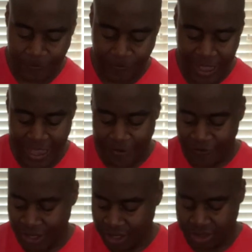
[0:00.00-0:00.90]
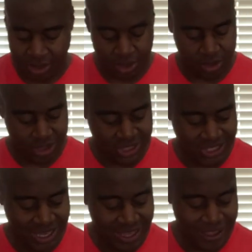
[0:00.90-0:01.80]
five ducks and
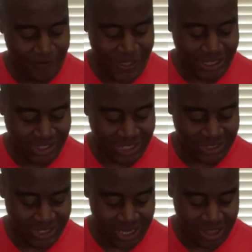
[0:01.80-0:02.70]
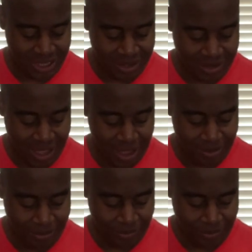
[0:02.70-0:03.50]
see if that changes anything, okay?